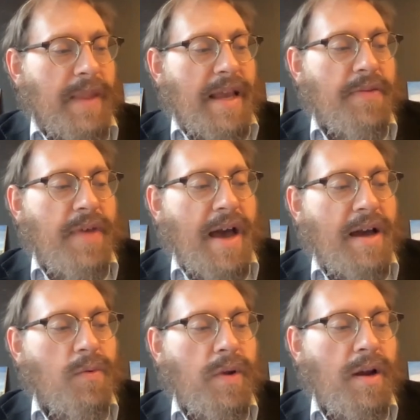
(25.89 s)
in
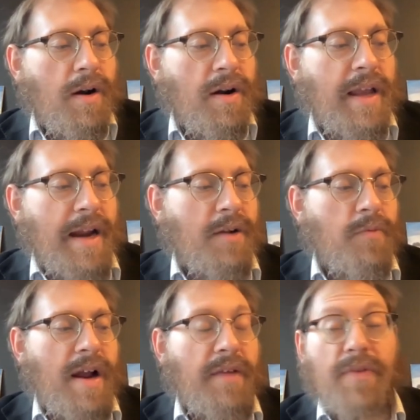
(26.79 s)
that we are getting
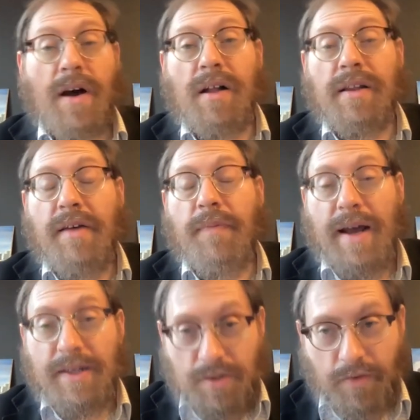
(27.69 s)
ready for the holiday of
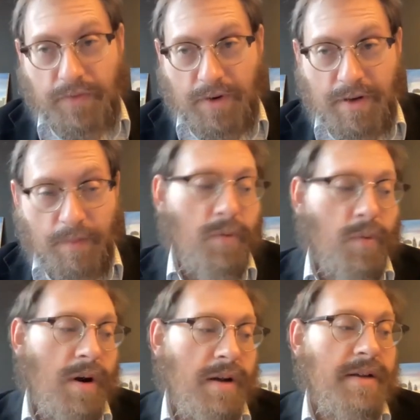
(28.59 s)
Passover, number
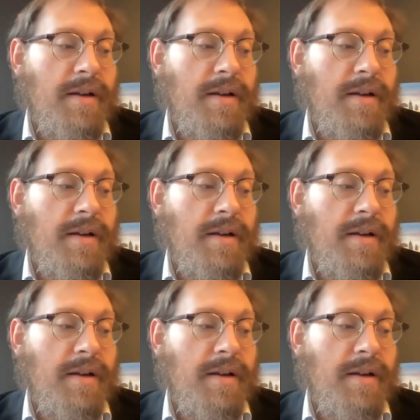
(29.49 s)
one.